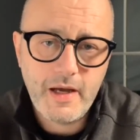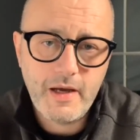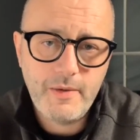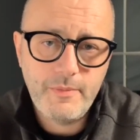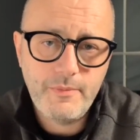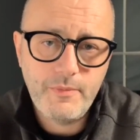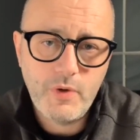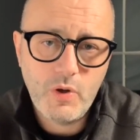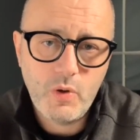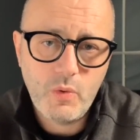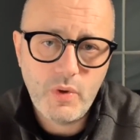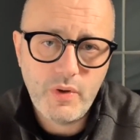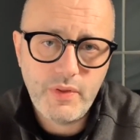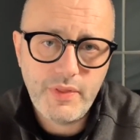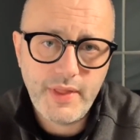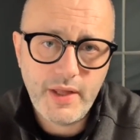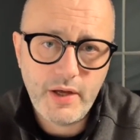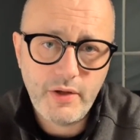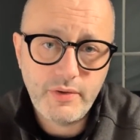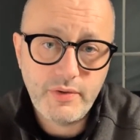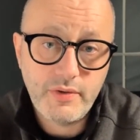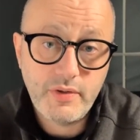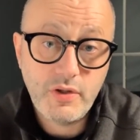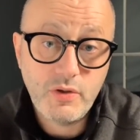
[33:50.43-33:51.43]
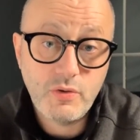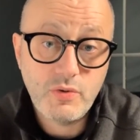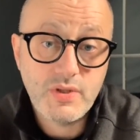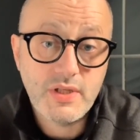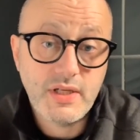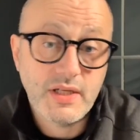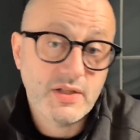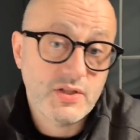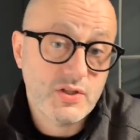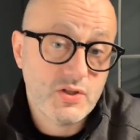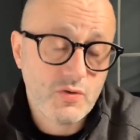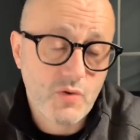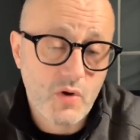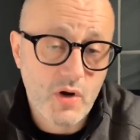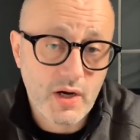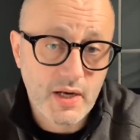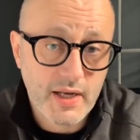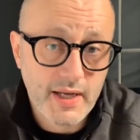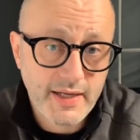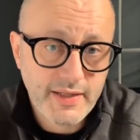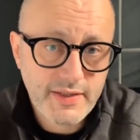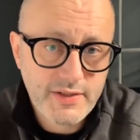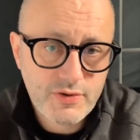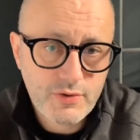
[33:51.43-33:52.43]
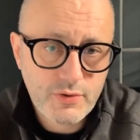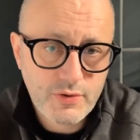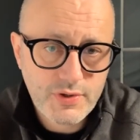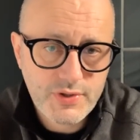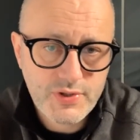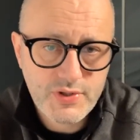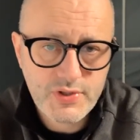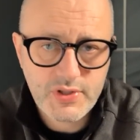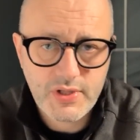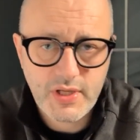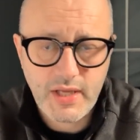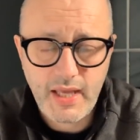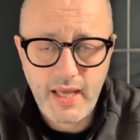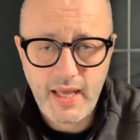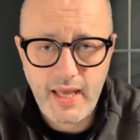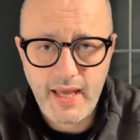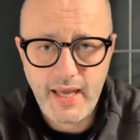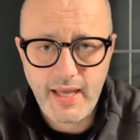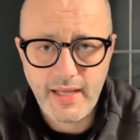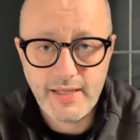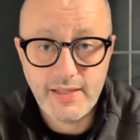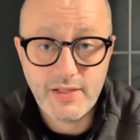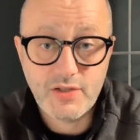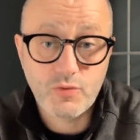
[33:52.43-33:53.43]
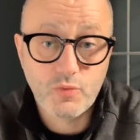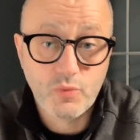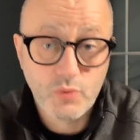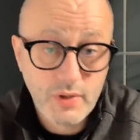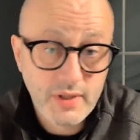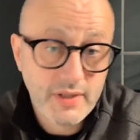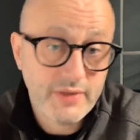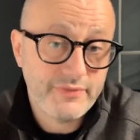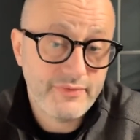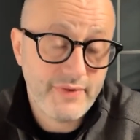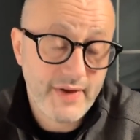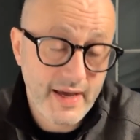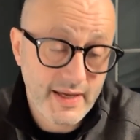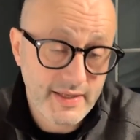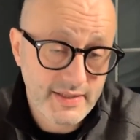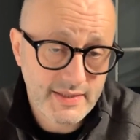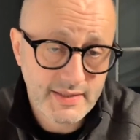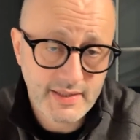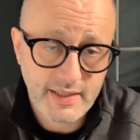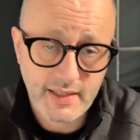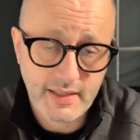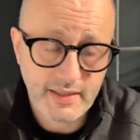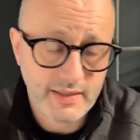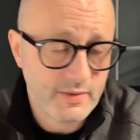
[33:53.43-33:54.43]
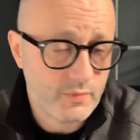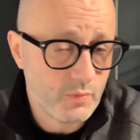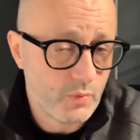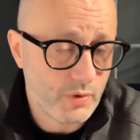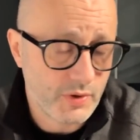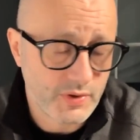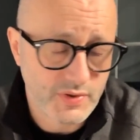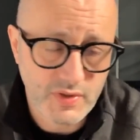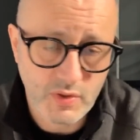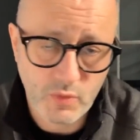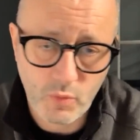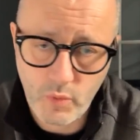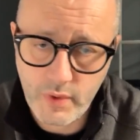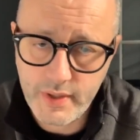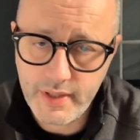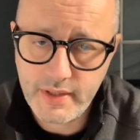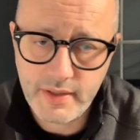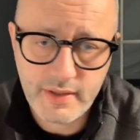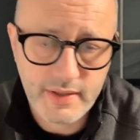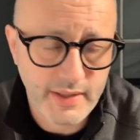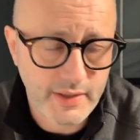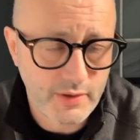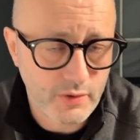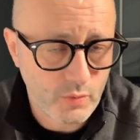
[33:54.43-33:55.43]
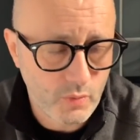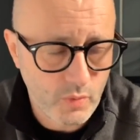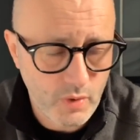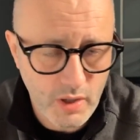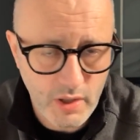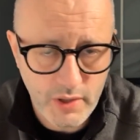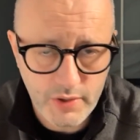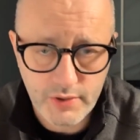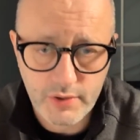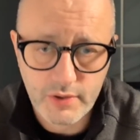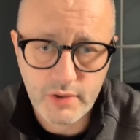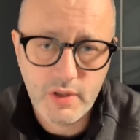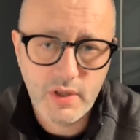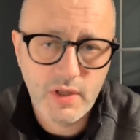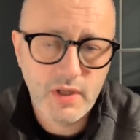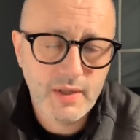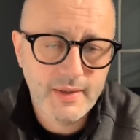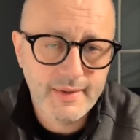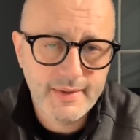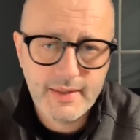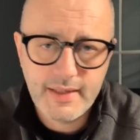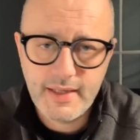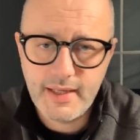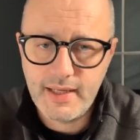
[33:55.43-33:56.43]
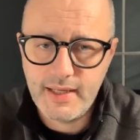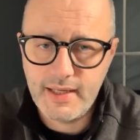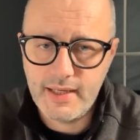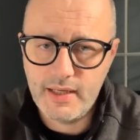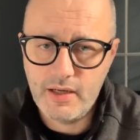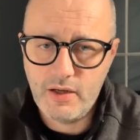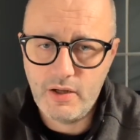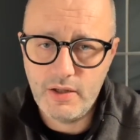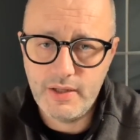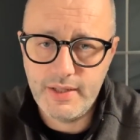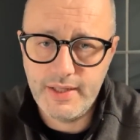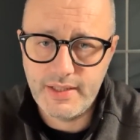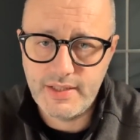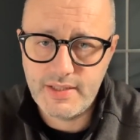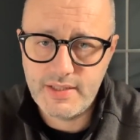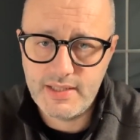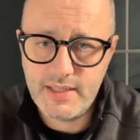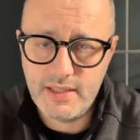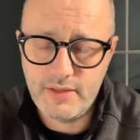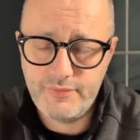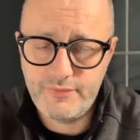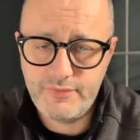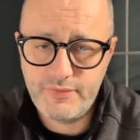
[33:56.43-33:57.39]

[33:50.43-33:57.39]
without using a strong light source, and it's really fast and works in wind, underwater, all that stuff.